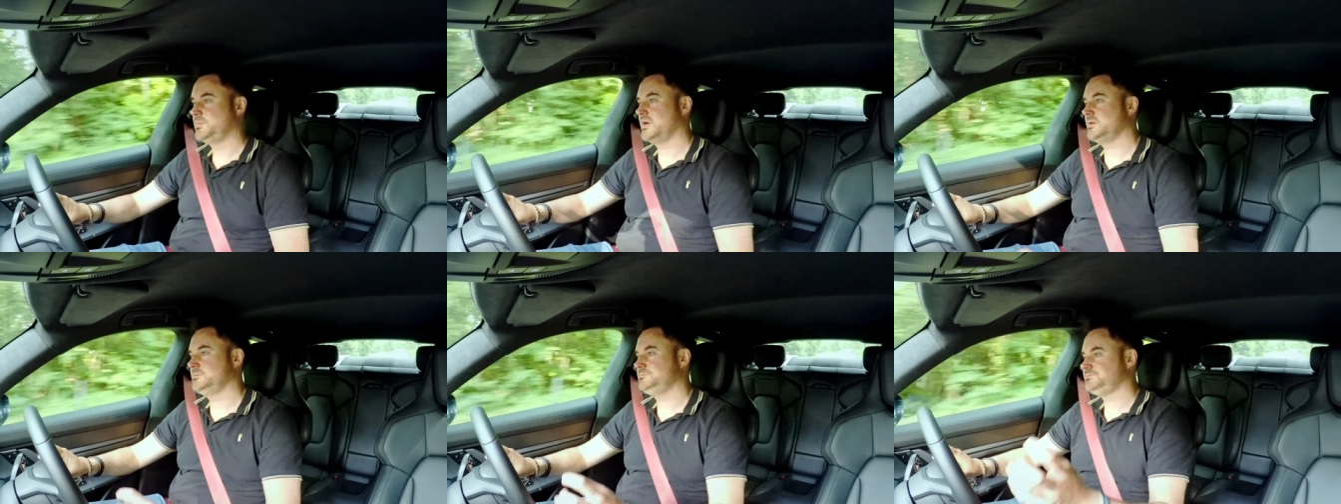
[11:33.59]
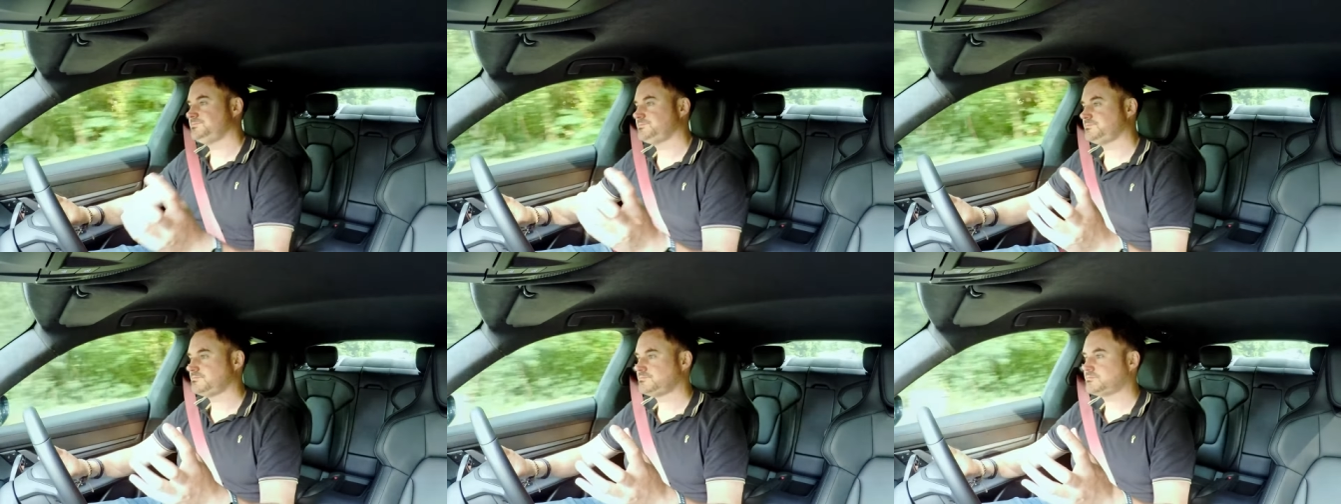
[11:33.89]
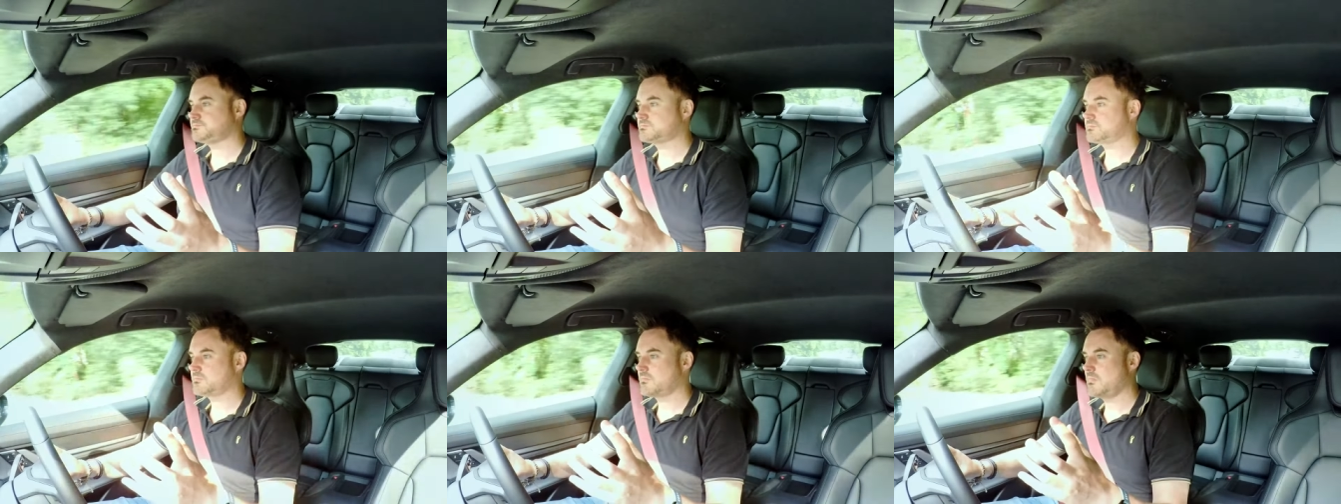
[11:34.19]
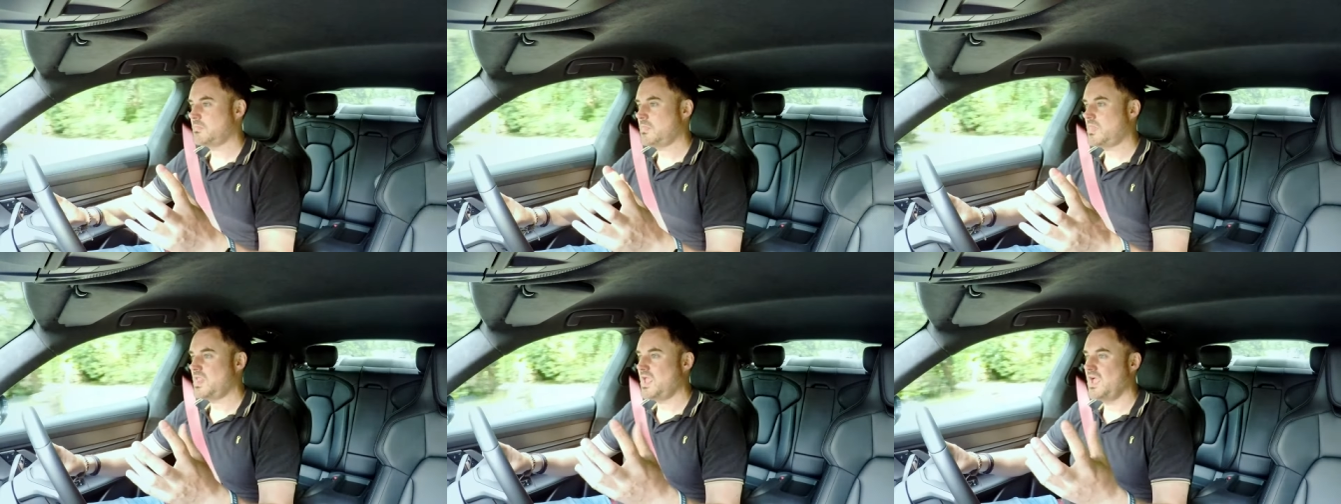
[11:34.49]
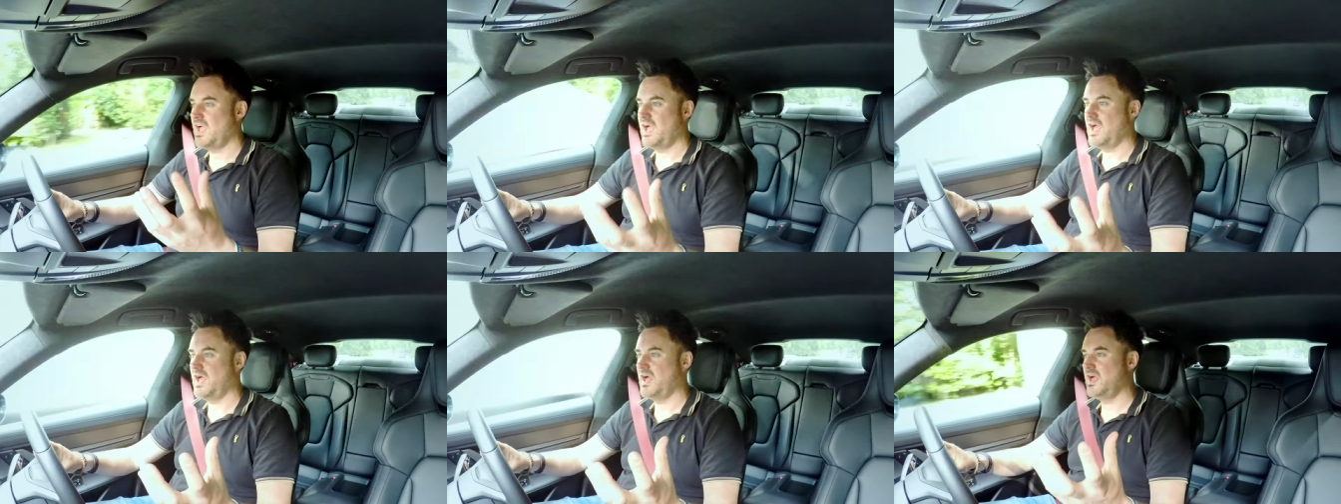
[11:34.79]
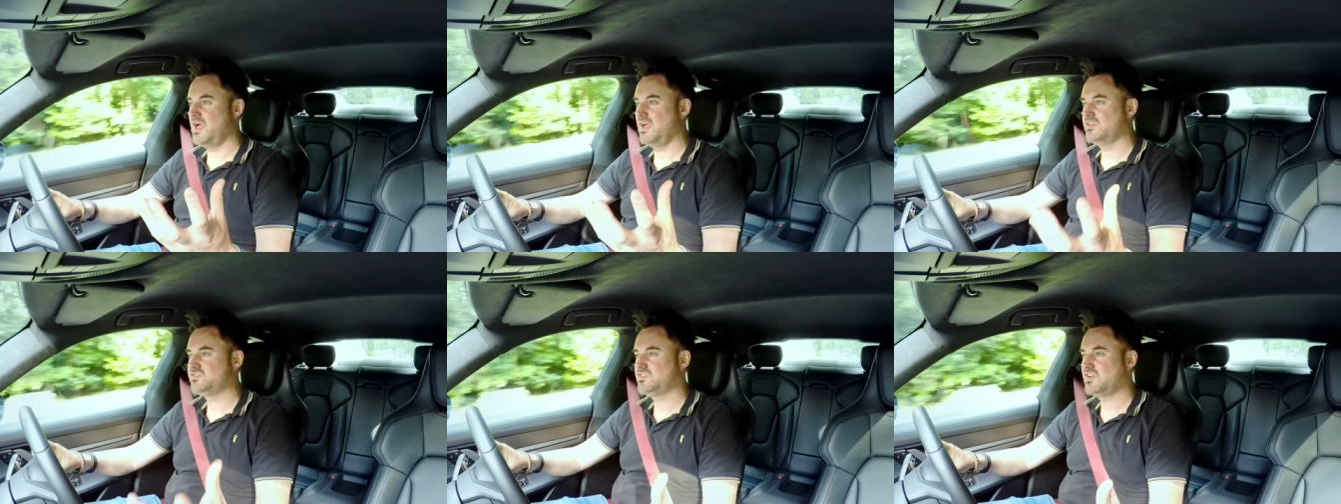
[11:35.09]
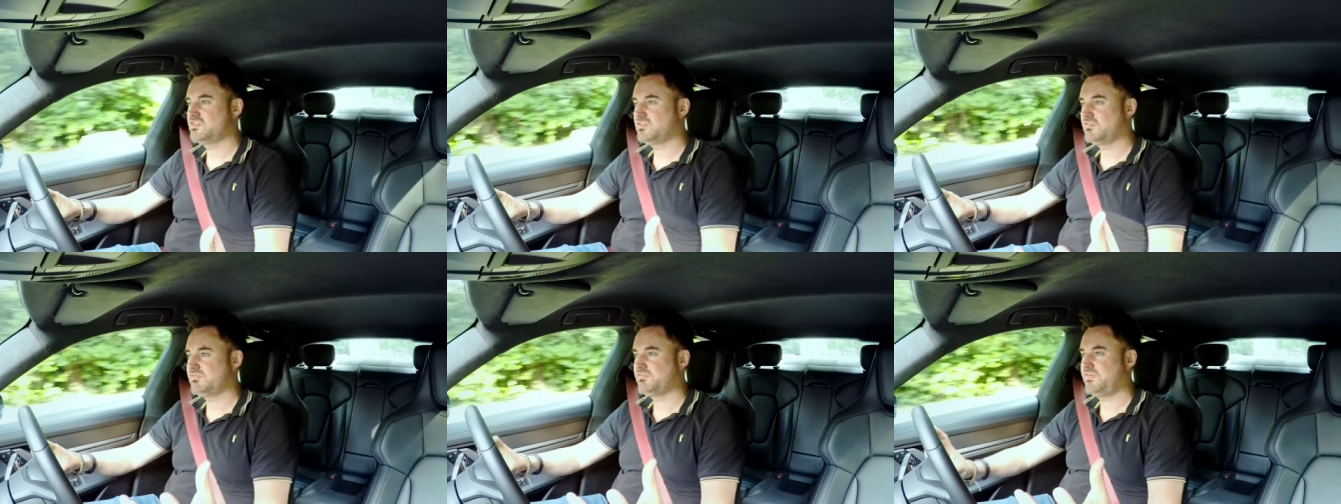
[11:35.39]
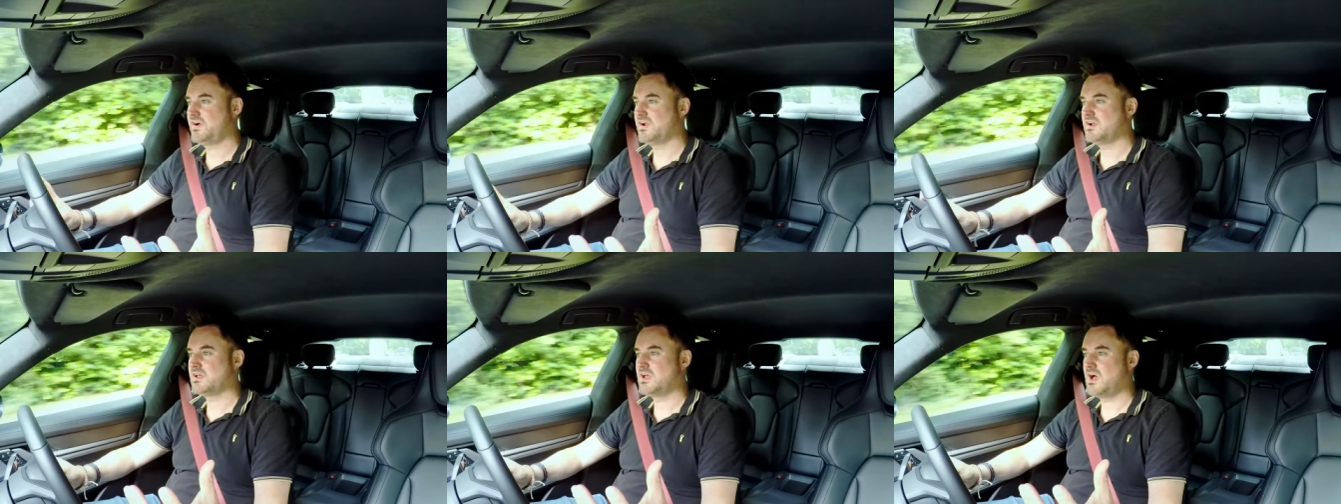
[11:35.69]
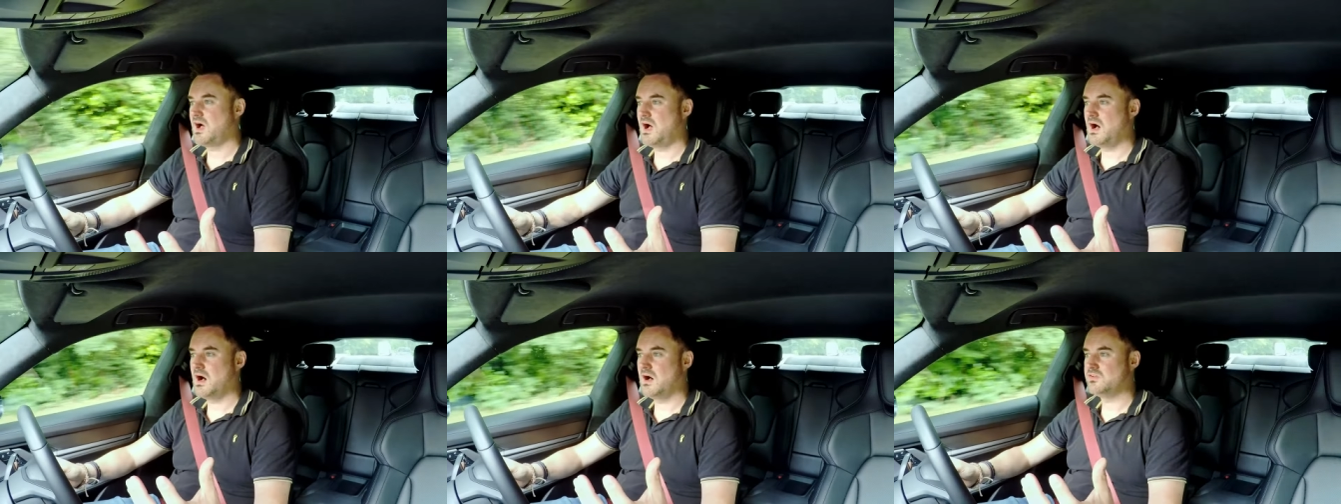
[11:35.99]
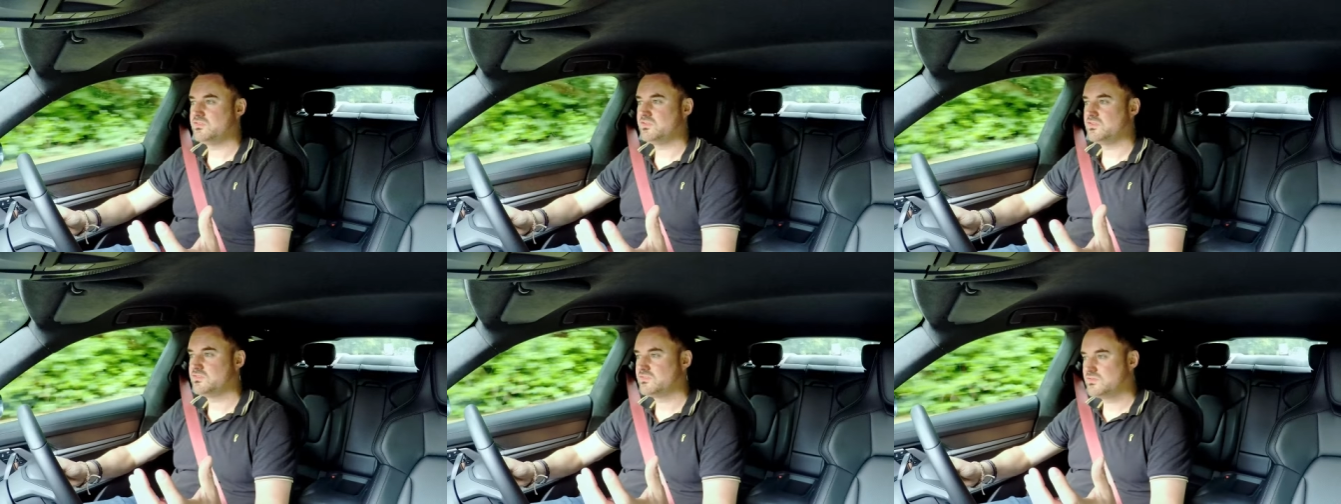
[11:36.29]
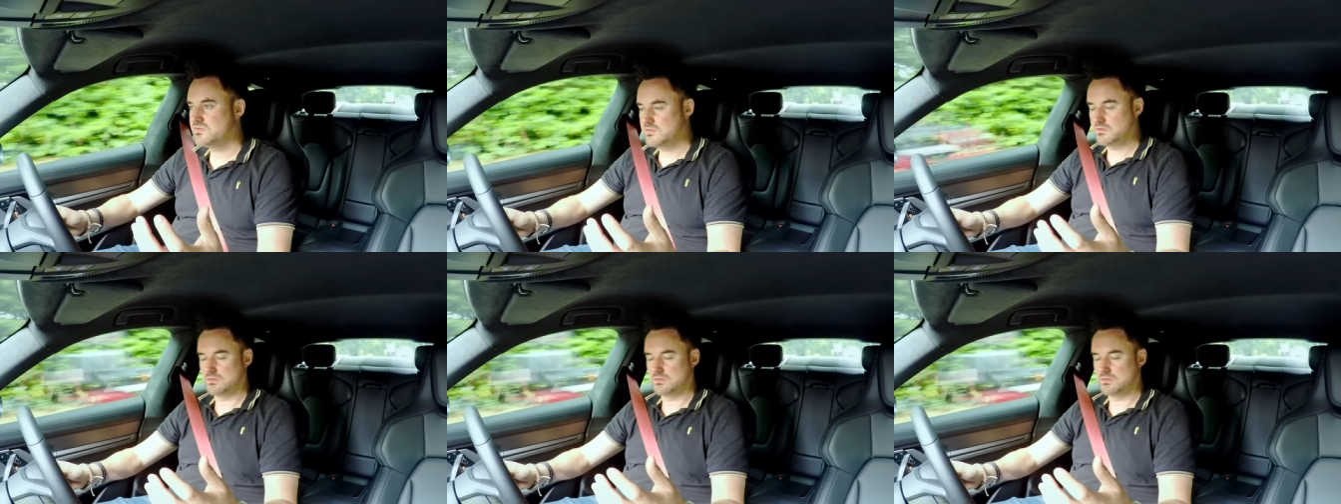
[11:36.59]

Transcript: But it's such a fun car, just